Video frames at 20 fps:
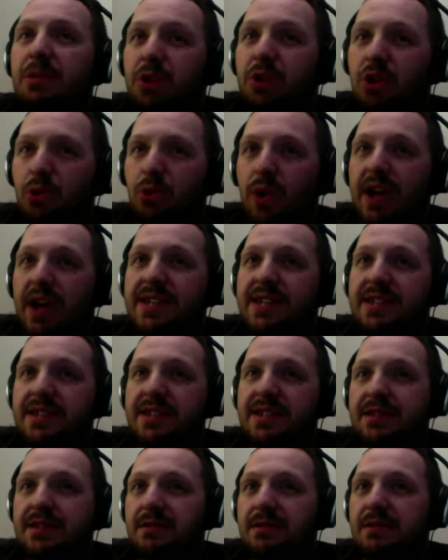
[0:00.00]
He
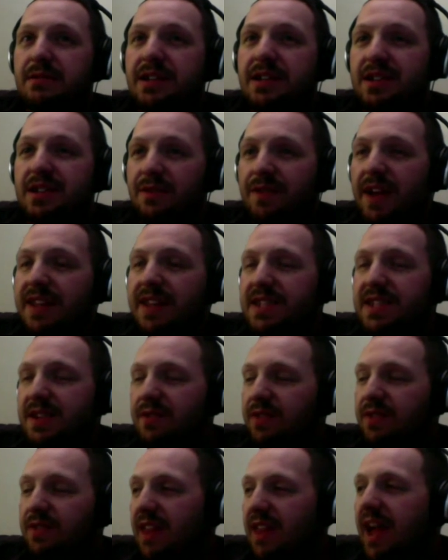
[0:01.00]
regressed
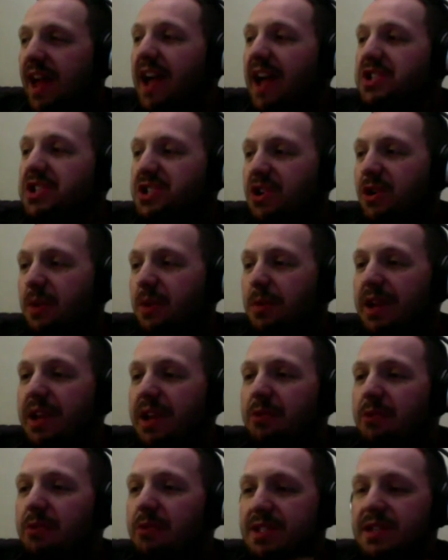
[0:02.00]
defensively last
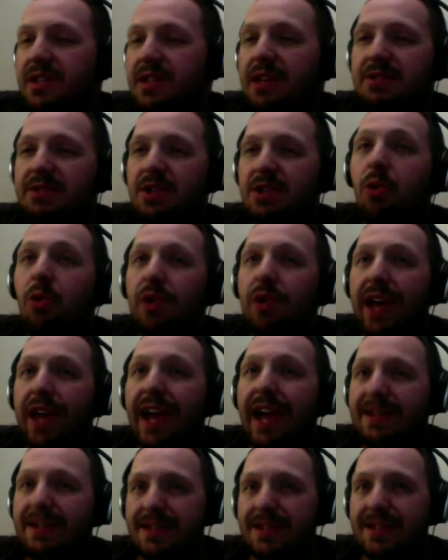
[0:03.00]
year. I mean, he was an
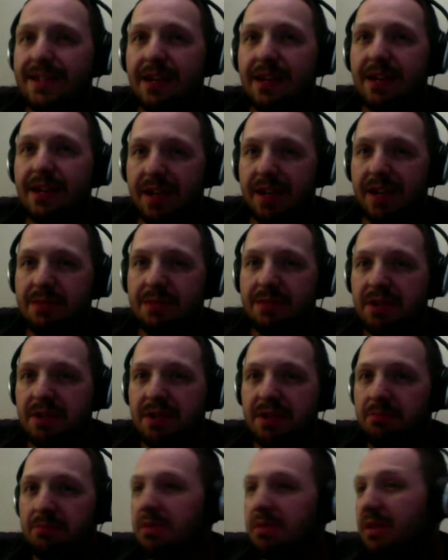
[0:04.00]
okay second
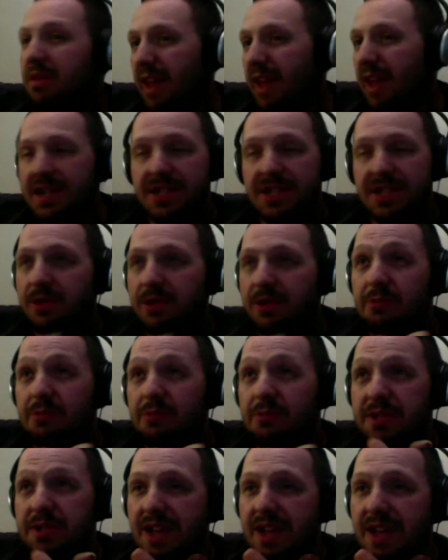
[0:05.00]
baseman, but last year
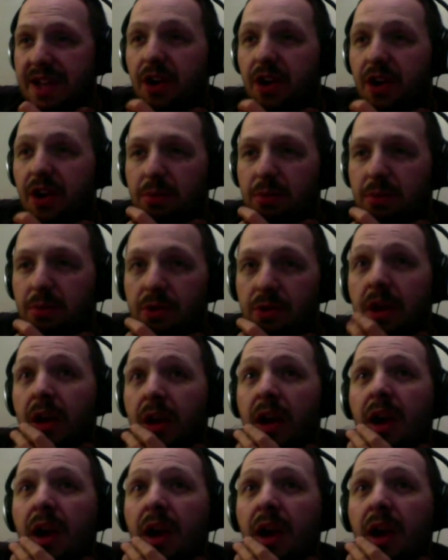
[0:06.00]
he was terrible.